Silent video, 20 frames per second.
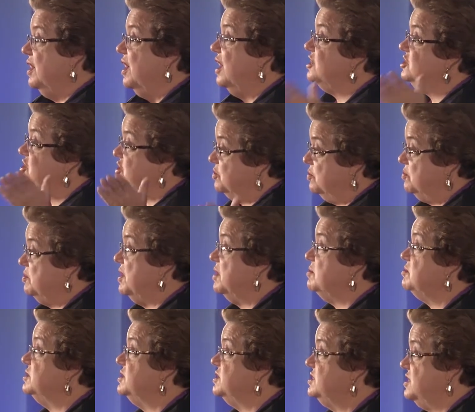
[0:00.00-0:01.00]
and she would be
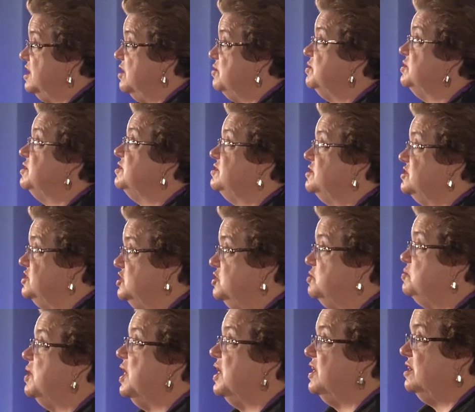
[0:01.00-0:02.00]
able to tell whether the
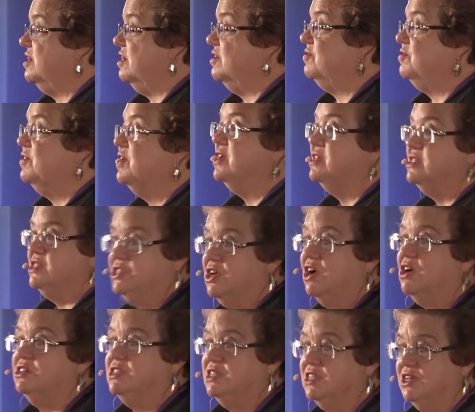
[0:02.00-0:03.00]
soup had enough
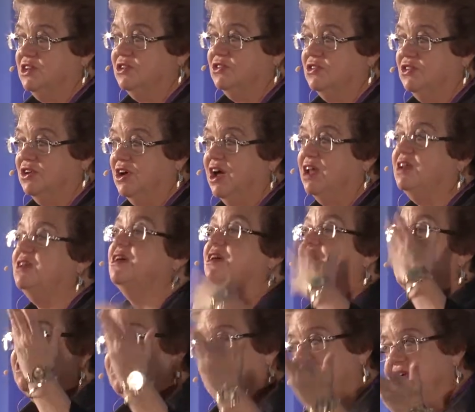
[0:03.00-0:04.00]
salt in it or not.
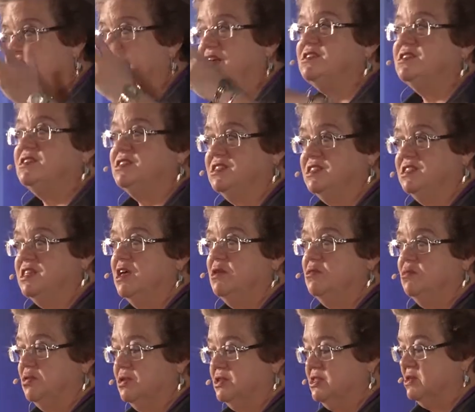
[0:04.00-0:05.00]
That's the same
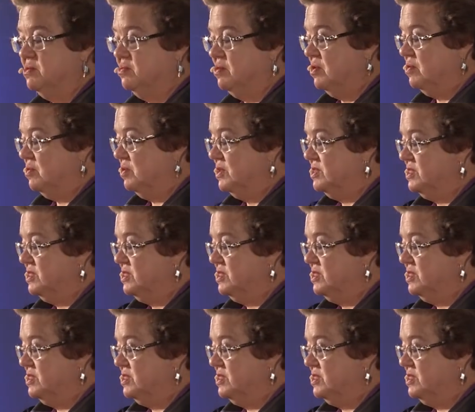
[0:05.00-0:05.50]
principle with